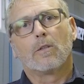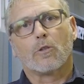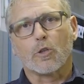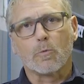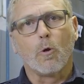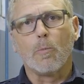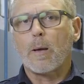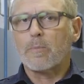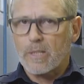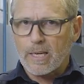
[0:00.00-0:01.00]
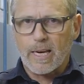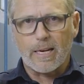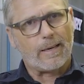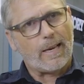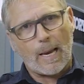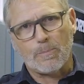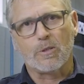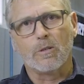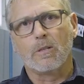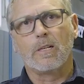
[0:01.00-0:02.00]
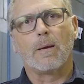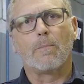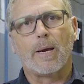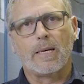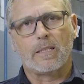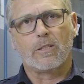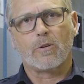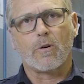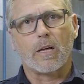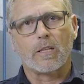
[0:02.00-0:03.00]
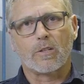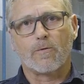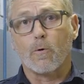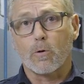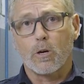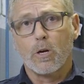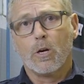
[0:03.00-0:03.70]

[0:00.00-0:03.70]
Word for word: So small bumps, again, absolutely amazing to ride this fork